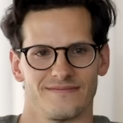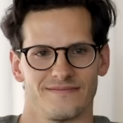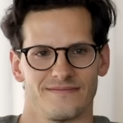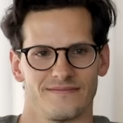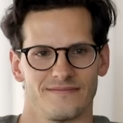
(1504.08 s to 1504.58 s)

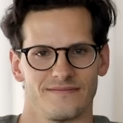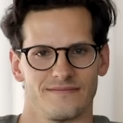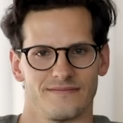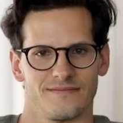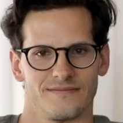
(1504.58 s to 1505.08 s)

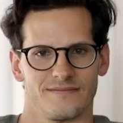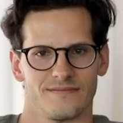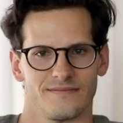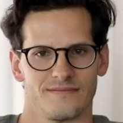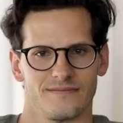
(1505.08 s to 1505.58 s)

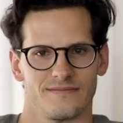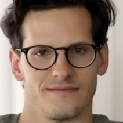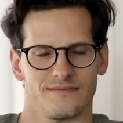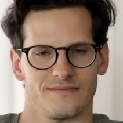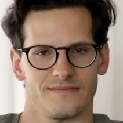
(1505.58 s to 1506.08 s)

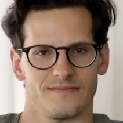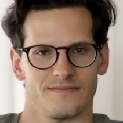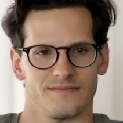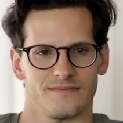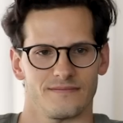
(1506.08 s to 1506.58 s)

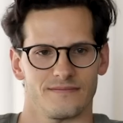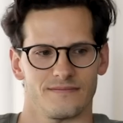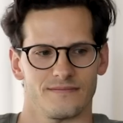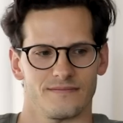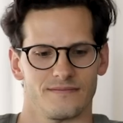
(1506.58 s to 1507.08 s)

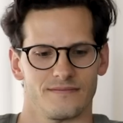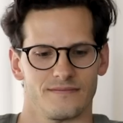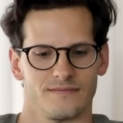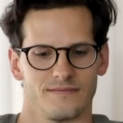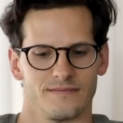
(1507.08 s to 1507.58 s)

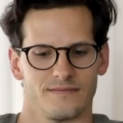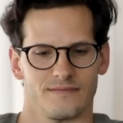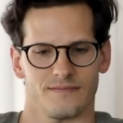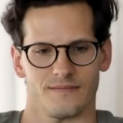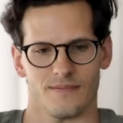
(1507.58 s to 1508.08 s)

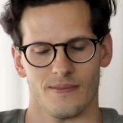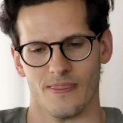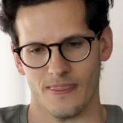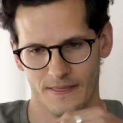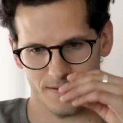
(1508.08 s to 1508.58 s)

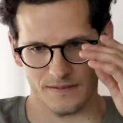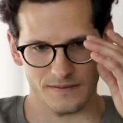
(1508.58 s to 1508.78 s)
(not speaking)